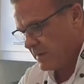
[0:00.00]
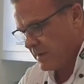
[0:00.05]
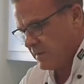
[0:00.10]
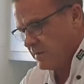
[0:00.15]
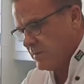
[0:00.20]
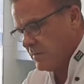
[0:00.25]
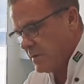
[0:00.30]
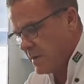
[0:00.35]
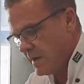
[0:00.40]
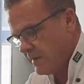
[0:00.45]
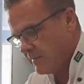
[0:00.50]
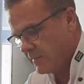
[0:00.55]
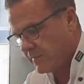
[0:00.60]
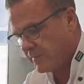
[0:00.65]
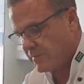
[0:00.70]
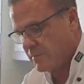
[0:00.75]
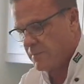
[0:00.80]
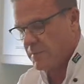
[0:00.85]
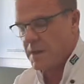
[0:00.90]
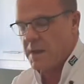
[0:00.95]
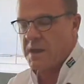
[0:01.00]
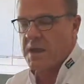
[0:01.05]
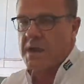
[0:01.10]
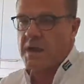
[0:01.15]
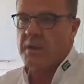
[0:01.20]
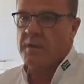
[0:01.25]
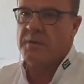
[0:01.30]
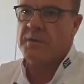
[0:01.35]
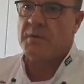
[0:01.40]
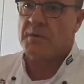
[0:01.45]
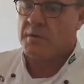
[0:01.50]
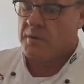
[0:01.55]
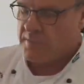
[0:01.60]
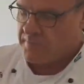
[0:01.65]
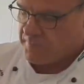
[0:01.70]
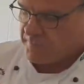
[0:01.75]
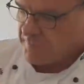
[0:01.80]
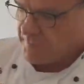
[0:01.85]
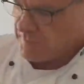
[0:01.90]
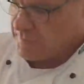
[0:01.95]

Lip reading: and you leave it for about 1.5 hours